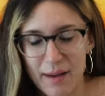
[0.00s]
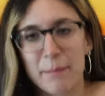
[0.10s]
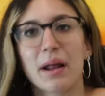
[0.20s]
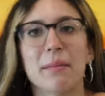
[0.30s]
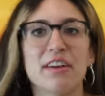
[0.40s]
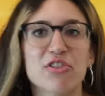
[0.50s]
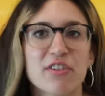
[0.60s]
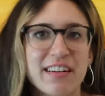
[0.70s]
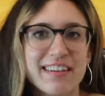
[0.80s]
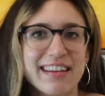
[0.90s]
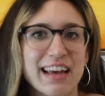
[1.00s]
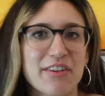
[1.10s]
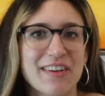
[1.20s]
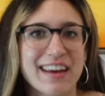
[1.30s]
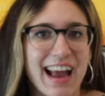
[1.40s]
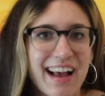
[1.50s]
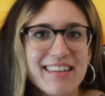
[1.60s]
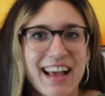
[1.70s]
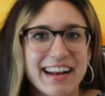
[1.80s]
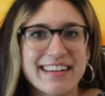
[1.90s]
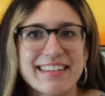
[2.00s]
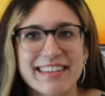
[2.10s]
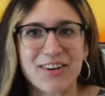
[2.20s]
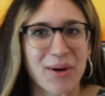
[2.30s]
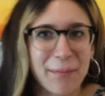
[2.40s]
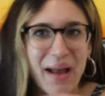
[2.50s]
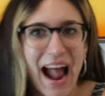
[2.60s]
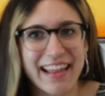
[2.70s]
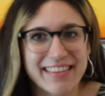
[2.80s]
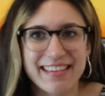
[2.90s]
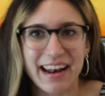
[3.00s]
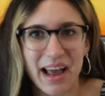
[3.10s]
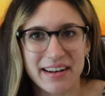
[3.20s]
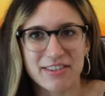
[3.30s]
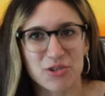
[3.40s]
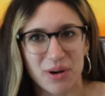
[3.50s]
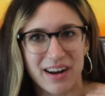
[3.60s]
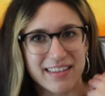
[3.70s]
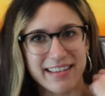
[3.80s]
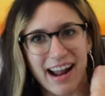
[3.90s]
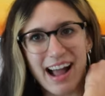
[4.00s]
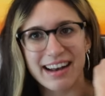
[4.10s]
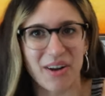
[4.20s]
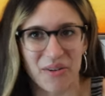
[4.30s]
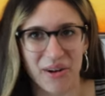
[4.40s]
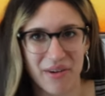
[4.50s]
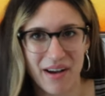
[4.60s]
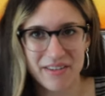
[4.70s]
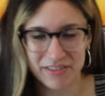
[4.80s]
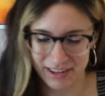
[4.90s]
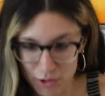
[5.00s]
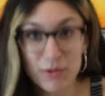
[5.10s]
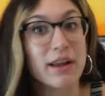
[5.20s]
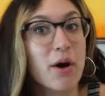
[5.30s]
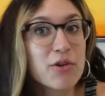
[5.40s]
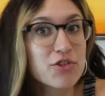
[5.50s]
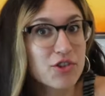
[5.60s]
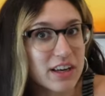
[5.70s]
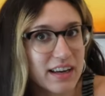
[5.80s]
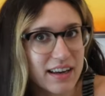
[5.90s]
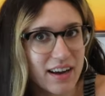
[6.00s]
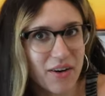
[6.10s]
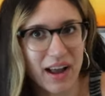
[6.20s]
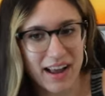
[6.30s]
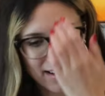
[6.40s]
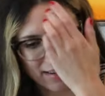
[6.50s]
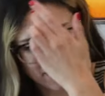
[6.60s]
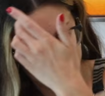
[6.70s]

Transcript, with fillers: But I'm interested to see if he has any secret paths that and shortcuts that I don't know of. Ooh, Yoshi. Okay.